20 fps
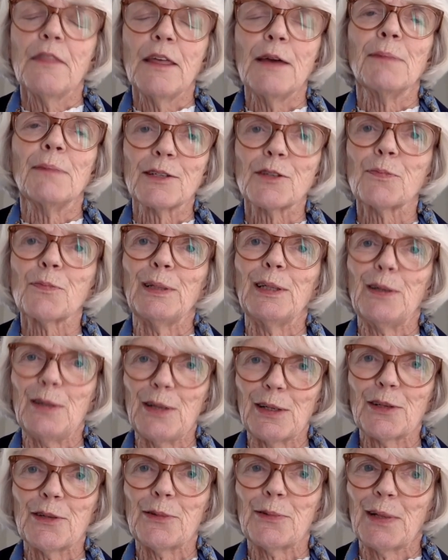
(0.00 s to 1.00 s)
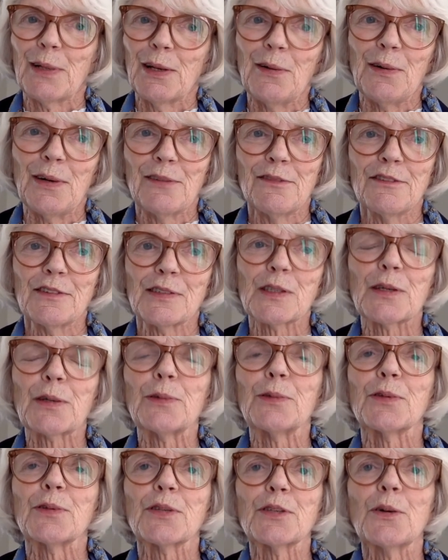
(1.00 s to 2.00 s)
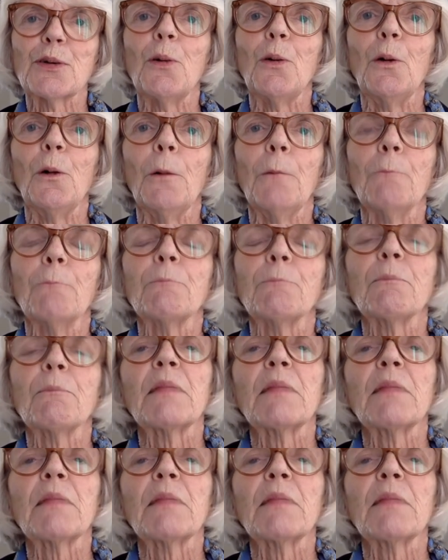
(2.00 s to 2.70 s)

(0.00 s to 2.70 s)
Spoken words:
they must belong to a non-physical soul.